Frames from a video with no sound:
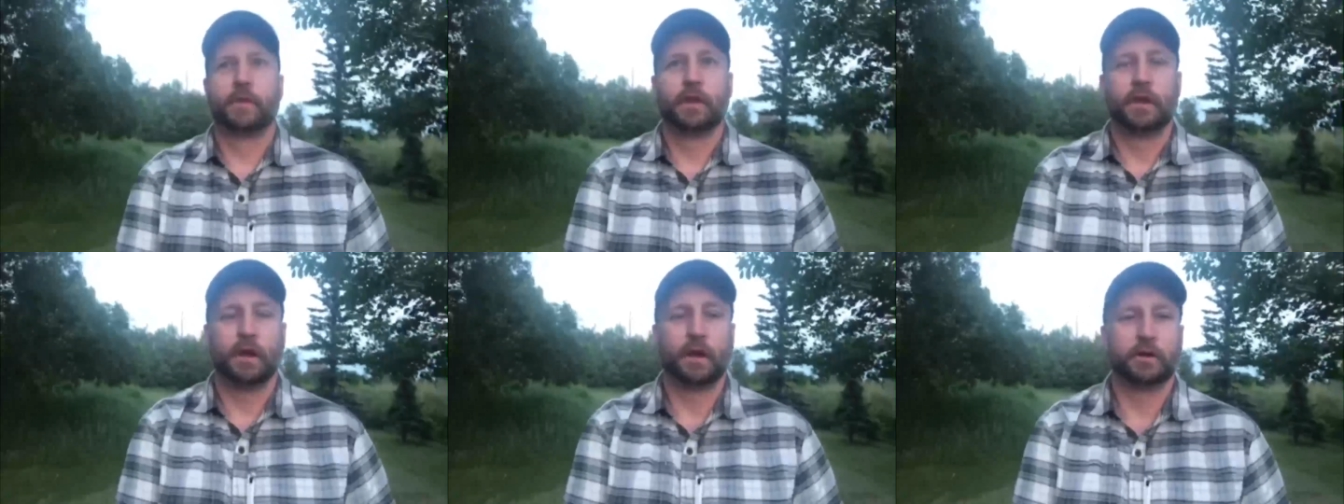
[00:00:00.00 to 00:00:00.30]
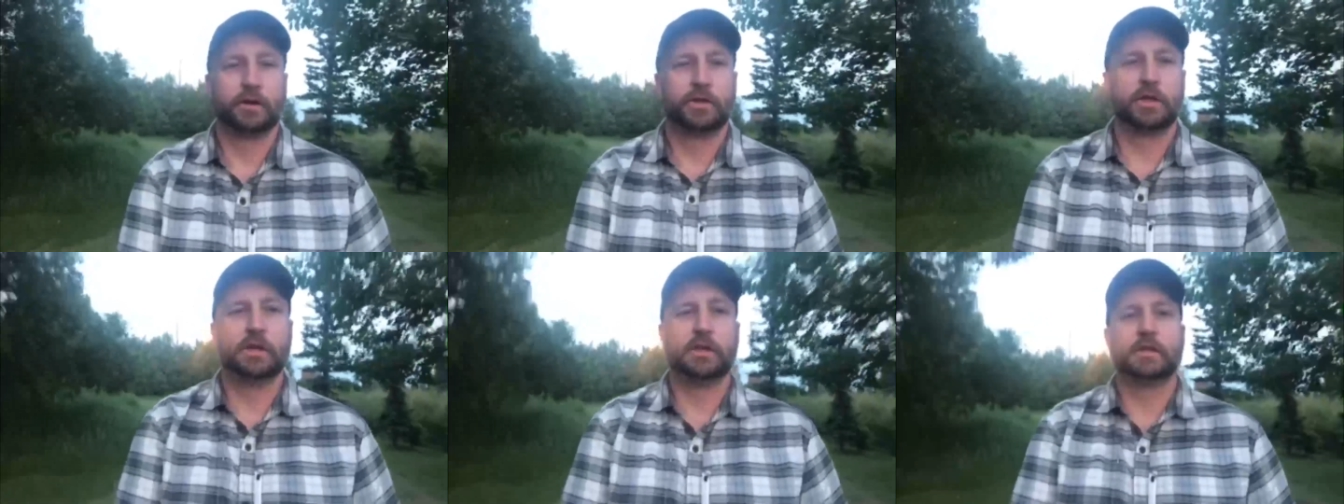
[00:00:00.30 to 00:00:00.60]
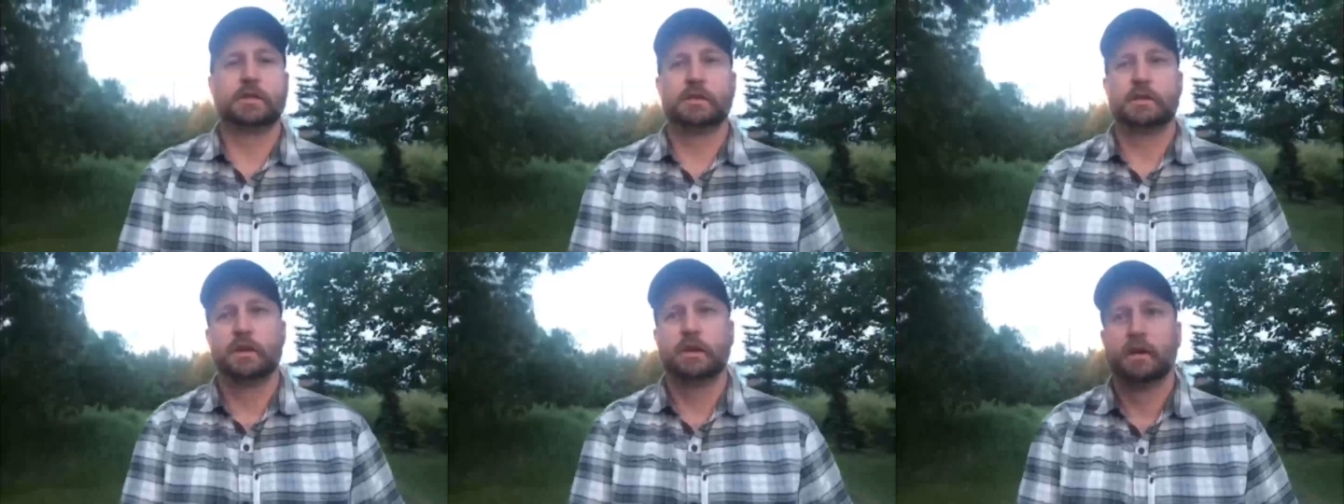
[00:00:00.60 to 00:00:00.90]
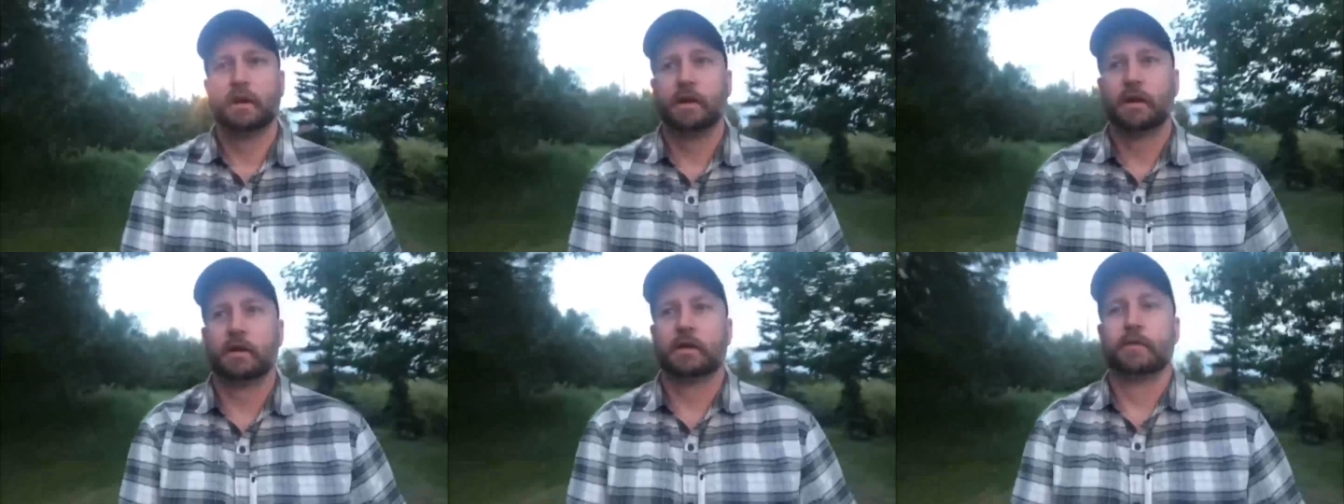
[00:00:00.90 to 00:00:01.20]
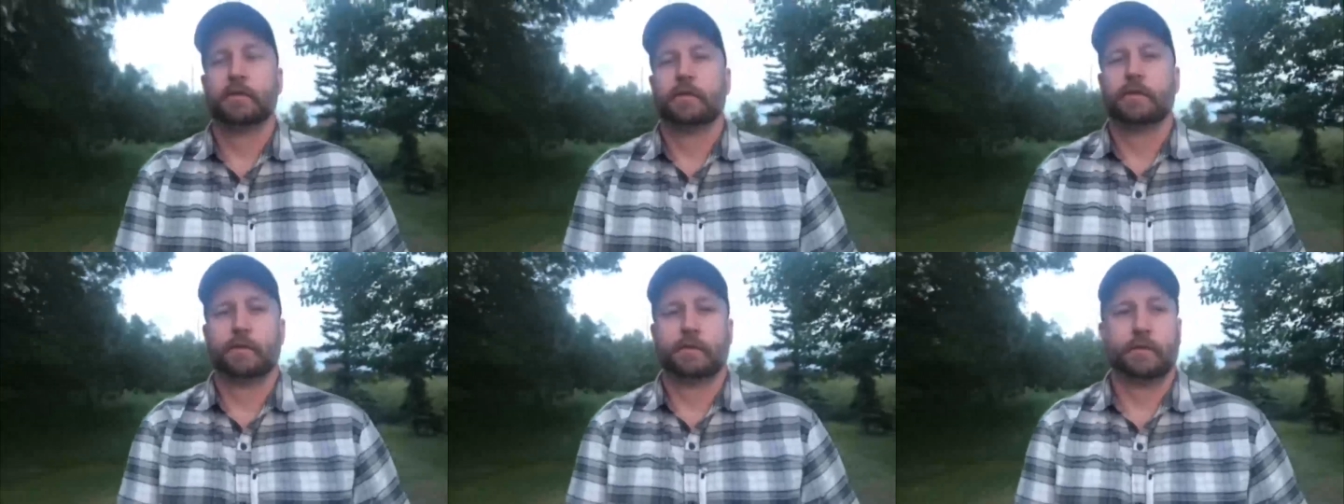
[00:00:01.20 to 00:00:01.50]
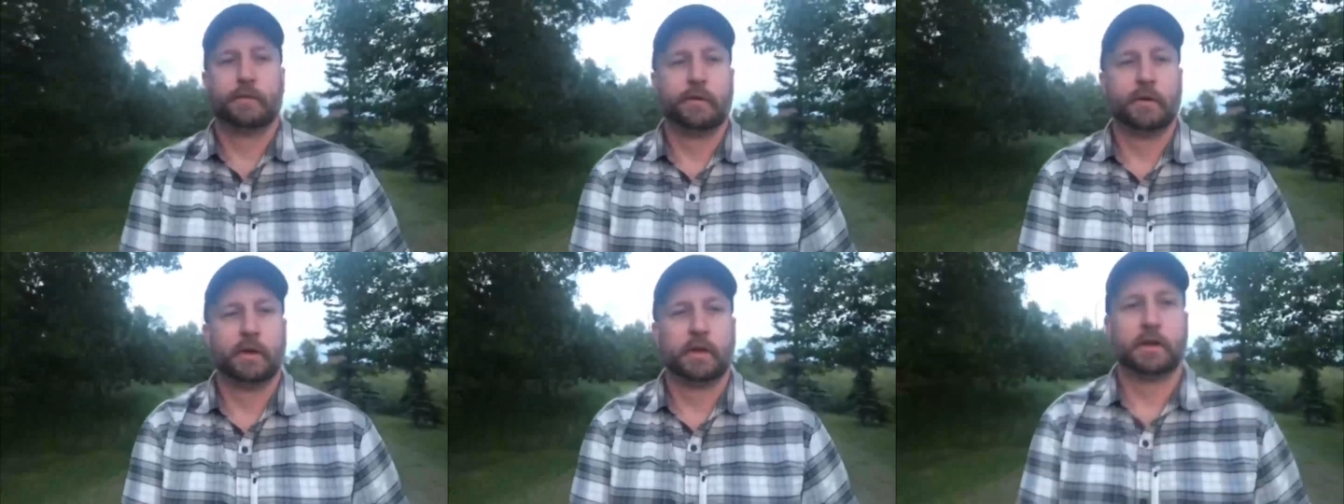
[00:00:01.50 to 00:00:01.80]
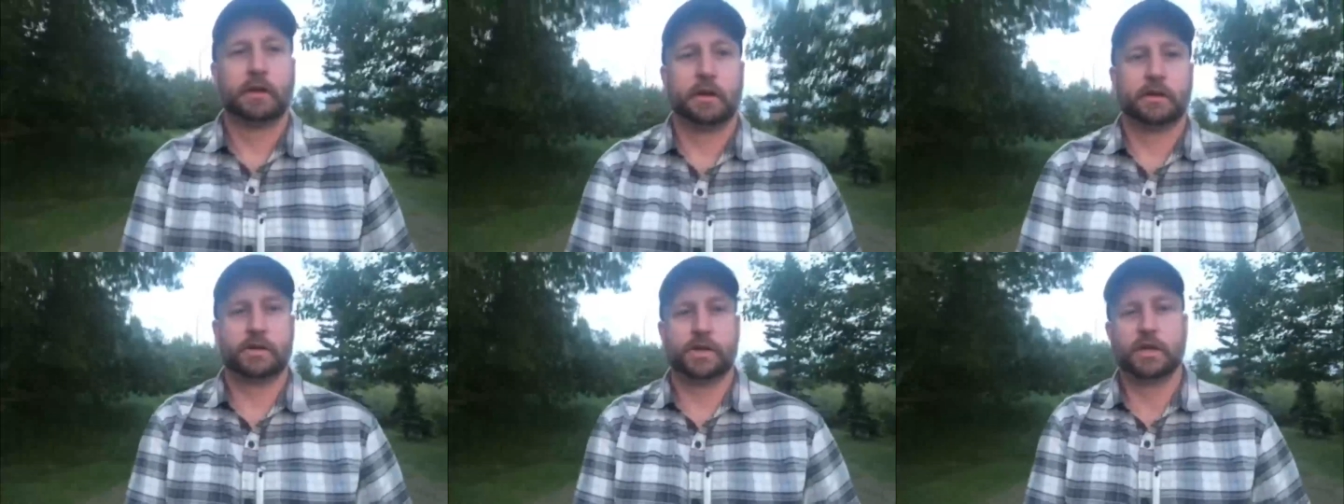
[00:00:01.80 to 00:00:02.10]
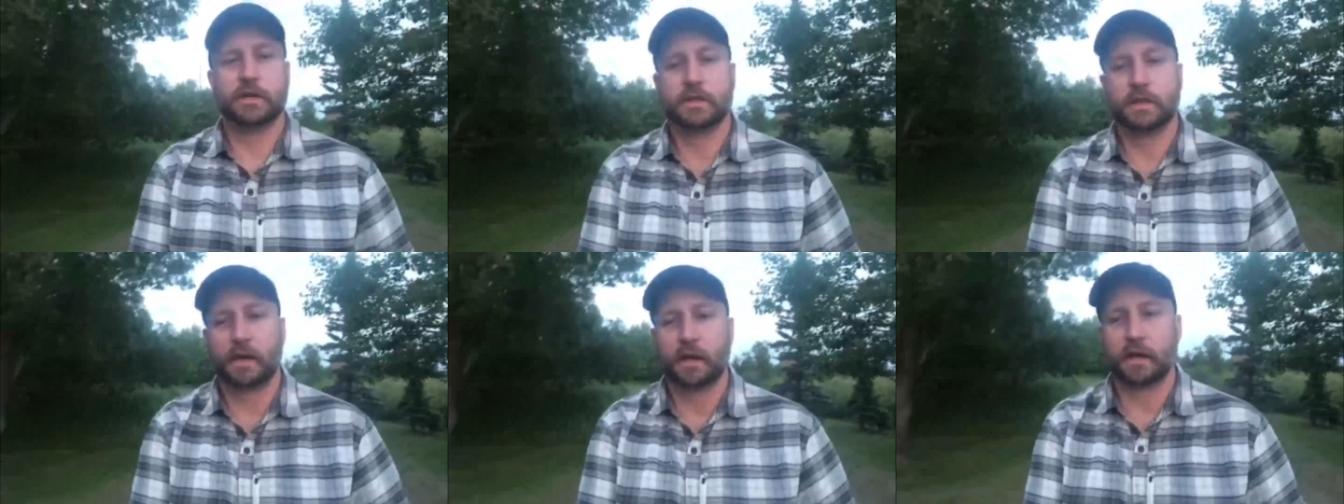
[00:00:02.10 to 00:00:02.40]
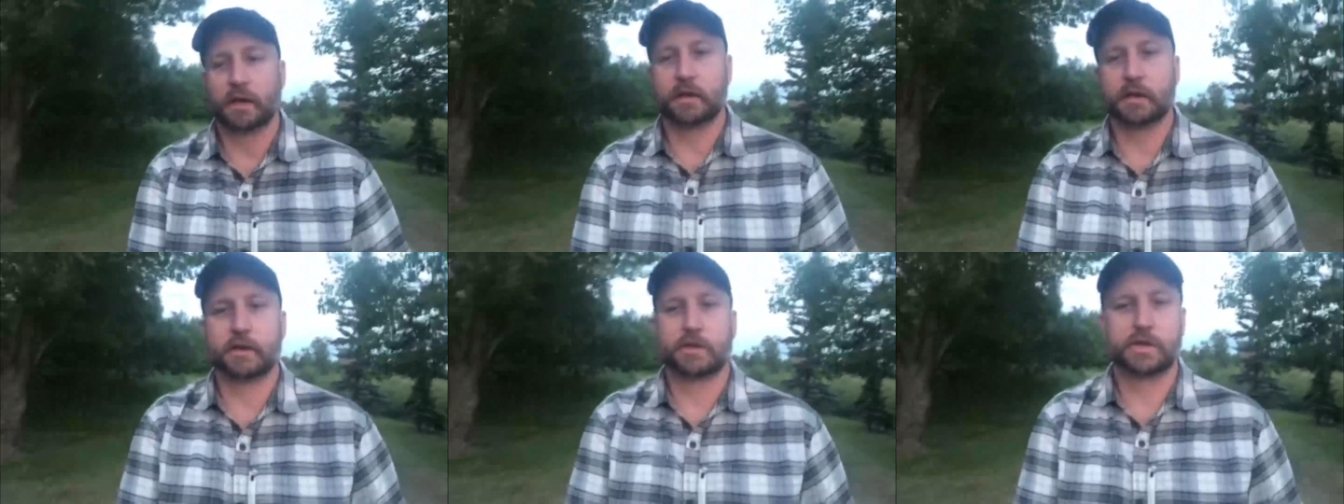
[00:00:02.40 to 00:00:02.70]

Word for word: You know, she's she's a uh,